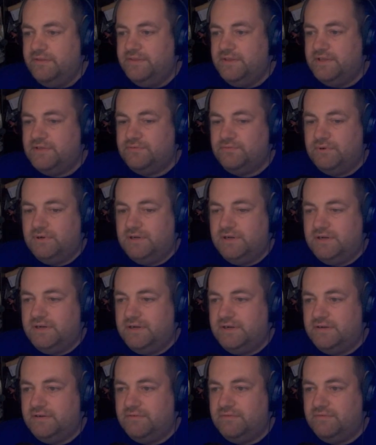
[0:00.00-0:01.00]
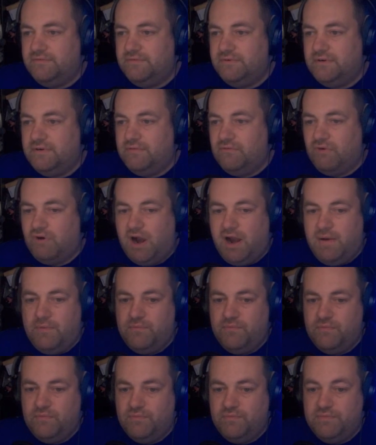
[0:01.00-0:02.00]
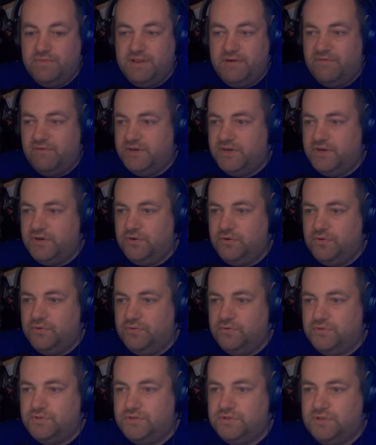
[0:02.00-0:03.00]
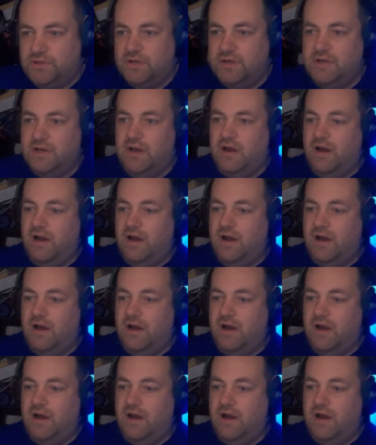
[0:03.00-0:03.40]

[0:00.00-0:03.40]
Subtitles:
This one, Rhyme never used.